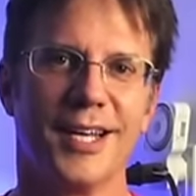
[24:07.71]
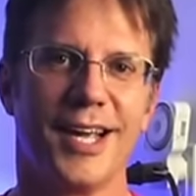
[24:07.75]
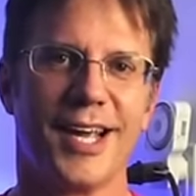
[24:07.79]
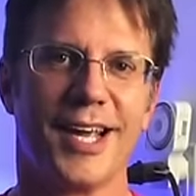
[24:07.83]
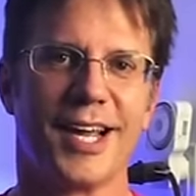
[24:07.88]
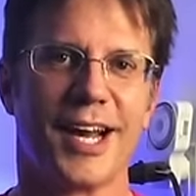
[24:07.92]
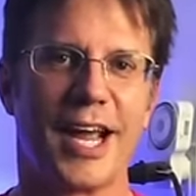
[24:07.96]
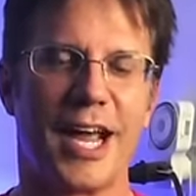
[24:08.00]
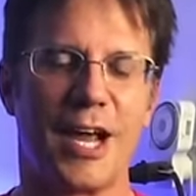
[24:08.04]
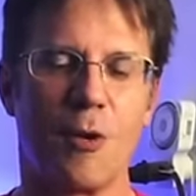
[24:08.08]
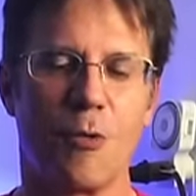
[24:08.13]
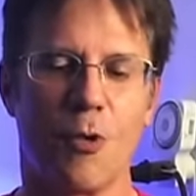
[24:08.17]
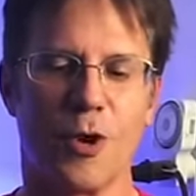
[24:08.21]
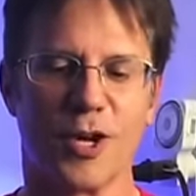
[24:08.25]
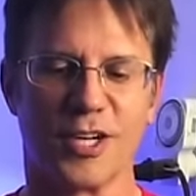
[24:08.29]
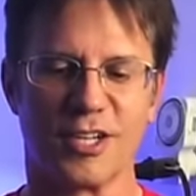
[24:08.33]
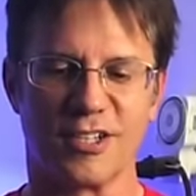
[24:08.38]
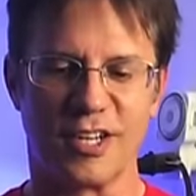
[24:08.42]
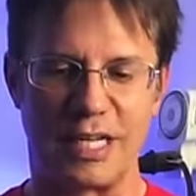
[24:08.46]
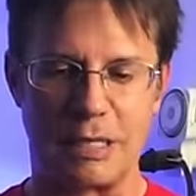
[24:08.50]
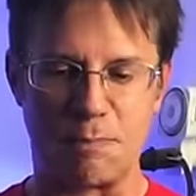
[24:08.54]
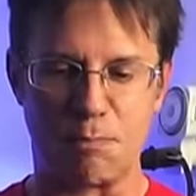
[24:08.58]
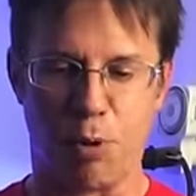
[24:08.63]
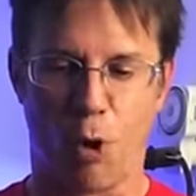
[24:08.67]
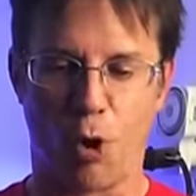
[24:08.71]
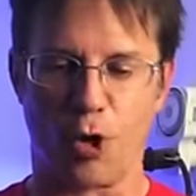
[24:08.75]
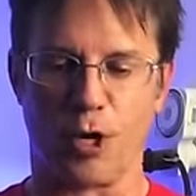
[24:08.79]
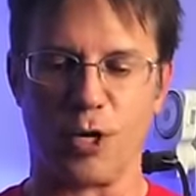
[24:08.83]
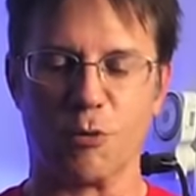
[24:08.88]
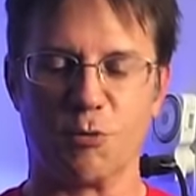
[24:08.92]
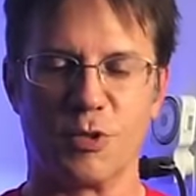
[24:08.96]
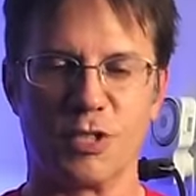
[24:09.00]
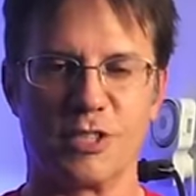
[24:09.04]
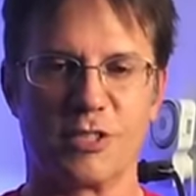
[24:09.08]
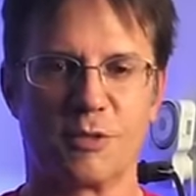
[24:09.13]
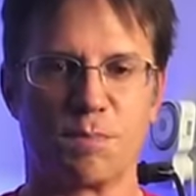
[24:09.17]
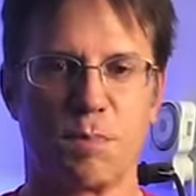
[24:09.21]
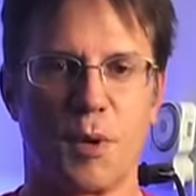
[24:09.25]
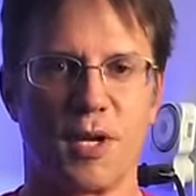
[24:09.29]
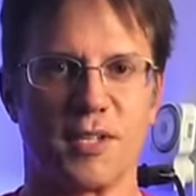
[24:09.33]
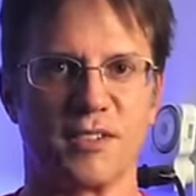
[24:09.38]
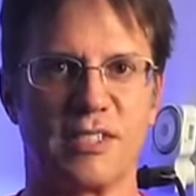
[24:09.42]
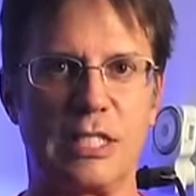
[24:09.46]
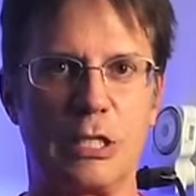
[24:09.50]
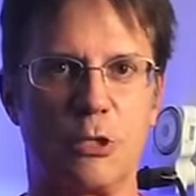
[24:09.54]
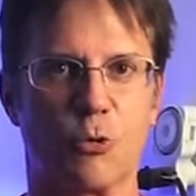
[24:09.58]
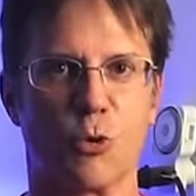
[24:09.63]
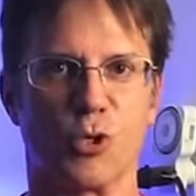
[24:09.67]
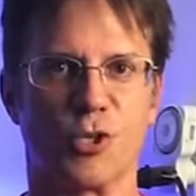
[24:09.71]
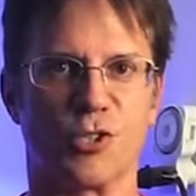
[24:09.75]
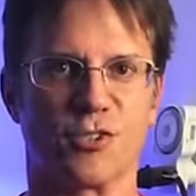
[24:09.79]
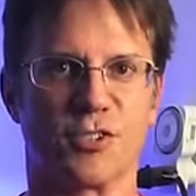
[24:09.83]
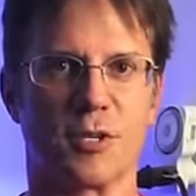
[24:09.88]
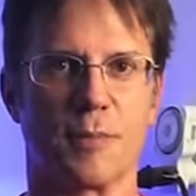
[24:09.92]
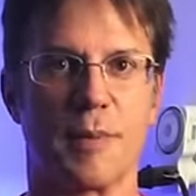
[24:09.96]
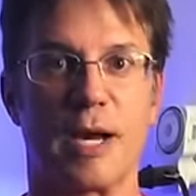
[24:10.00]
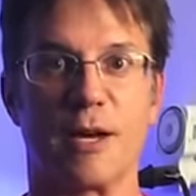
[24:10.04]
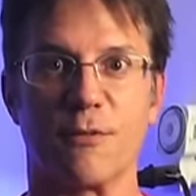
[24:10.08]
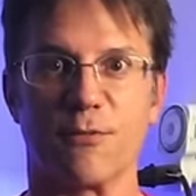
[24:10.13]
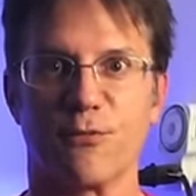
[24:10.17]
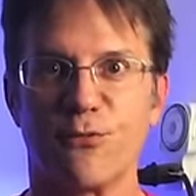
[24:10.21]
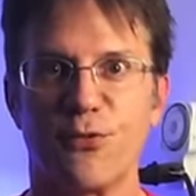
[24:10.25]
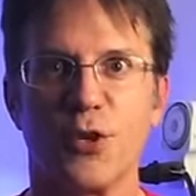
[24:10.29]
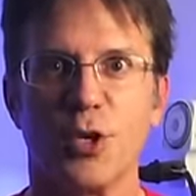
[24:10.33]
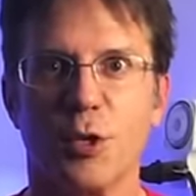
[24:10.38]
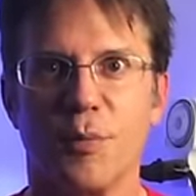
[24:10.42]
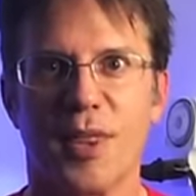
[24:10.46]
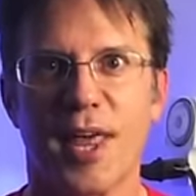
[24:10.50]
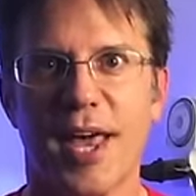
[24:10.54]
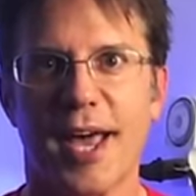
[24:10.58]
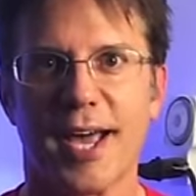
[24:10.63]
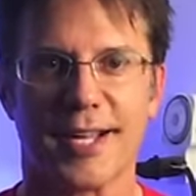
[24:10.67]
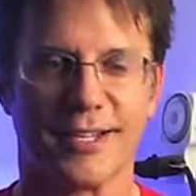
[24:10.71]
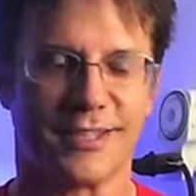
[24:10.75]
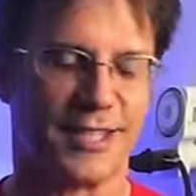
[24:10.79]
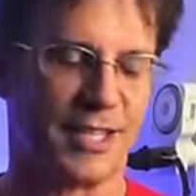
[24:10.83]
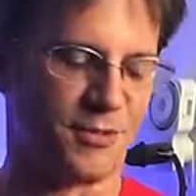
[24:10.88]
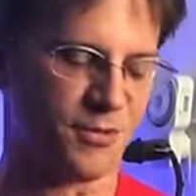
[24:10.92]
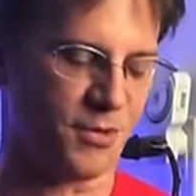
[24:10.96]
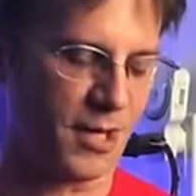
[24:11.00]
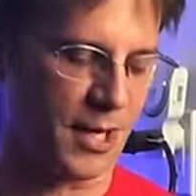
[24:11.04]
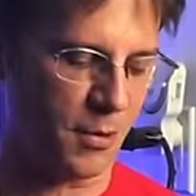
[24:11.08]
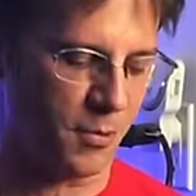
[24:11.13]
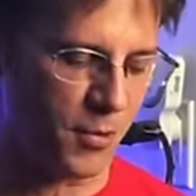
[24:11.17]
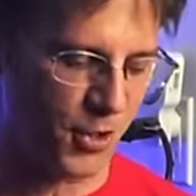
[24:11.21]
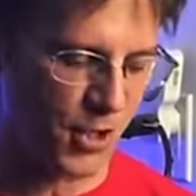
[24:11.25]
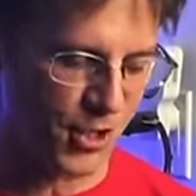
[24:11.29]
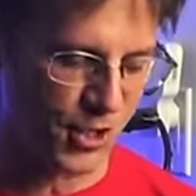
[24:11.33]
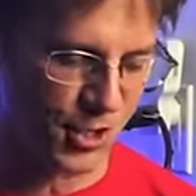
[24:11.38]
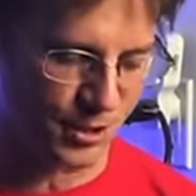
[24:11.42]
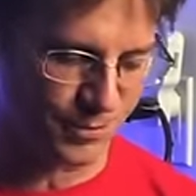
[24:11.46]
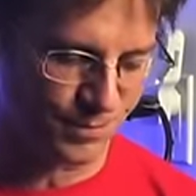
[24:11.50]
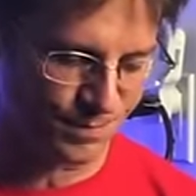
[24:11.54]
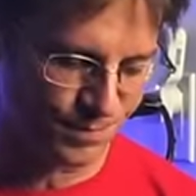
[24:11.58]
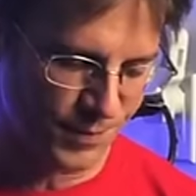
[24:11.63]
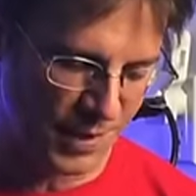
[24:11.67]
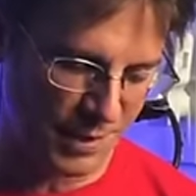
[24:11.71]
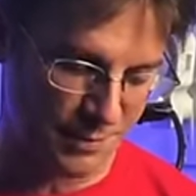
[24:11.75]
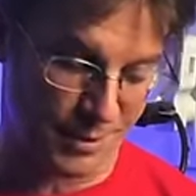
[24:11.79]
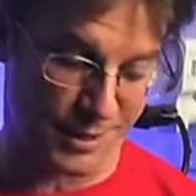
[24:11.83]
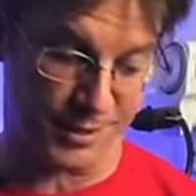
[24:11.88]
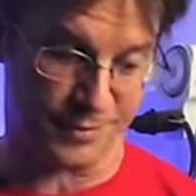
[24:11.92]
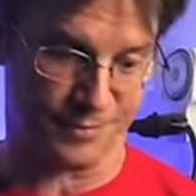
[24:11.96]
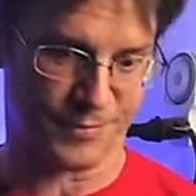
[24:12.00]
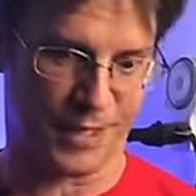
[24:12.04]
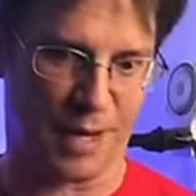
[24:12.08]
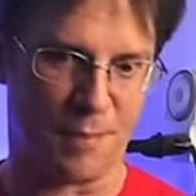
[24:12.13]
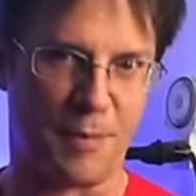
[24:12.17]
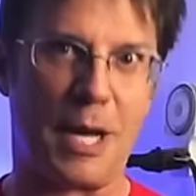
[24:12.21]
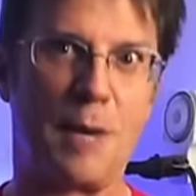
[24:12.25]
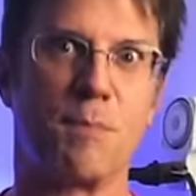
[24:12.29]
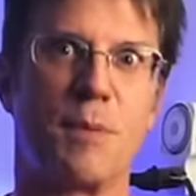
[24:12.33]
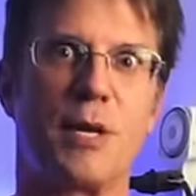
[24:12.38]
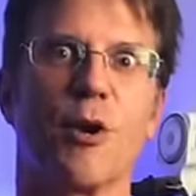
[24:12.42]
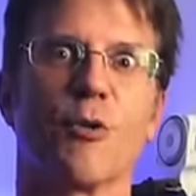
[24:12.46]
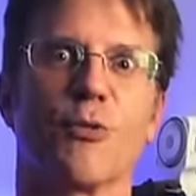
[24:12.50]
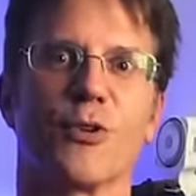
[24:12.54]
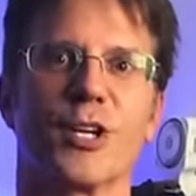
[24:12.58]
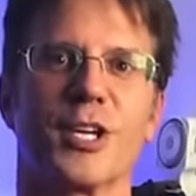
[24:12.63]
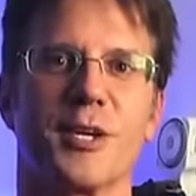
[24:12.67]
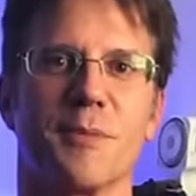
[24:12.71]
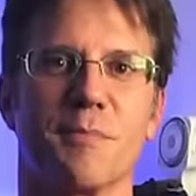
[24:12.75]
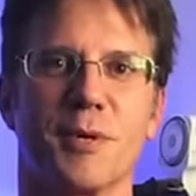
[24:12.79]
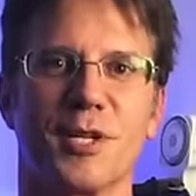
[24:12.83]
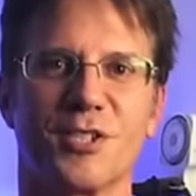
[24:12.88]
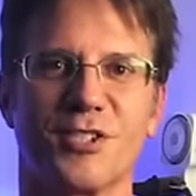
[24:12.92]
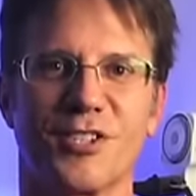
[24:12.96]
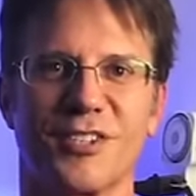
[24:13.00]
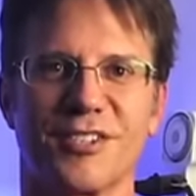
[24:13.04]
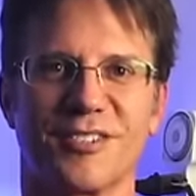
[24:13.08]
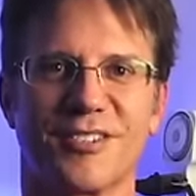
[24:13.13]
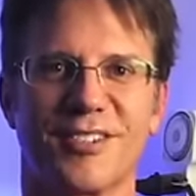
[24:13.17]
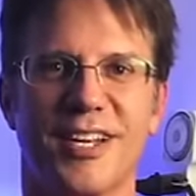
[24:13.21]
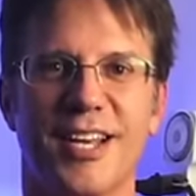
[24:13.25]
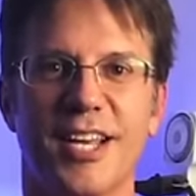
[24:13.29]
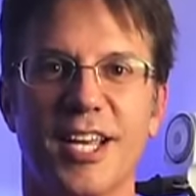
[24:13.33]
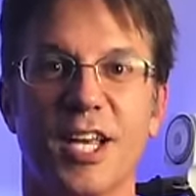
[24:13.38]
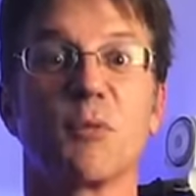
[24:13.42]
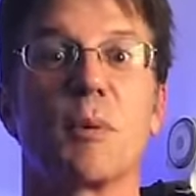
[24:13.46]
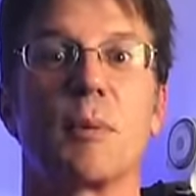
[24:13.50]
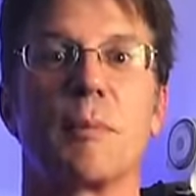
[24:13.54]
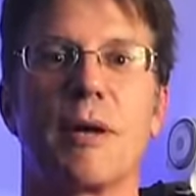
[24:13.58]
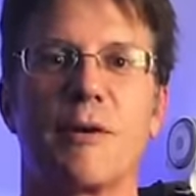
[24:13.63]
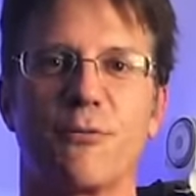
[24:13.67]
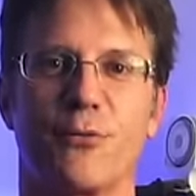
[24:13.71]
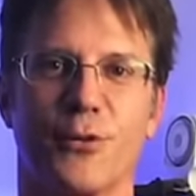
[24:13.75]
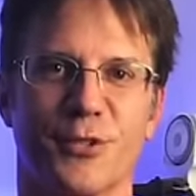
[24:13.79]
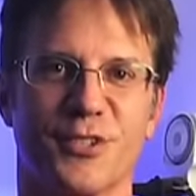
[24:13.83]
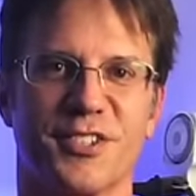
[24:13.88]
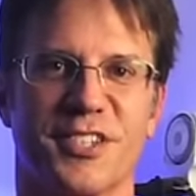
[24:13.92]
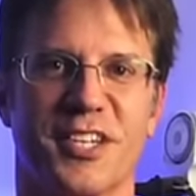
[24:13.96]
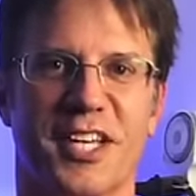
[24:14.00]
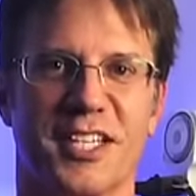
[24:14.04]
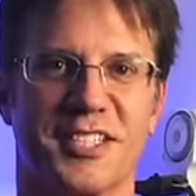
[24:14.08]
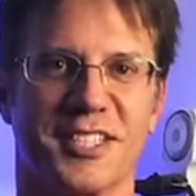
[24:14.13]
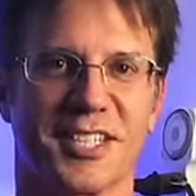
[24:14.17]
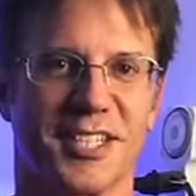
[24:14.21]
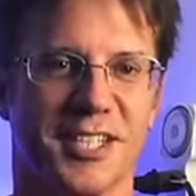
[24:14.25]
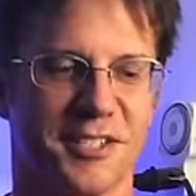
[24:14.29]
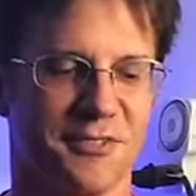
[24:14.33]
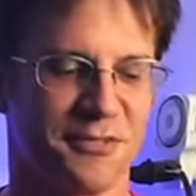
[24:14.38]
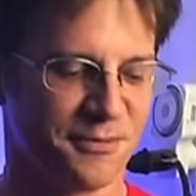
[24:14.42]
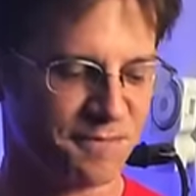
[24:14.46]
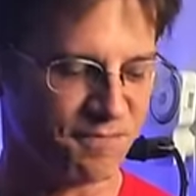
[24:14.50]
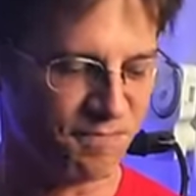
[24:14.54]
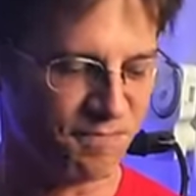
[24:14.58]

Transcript: And I wanted to like park in one spot and see critters come out and film that. That's what I want to do. But I might be overly ambitious. It'll be my first night dive.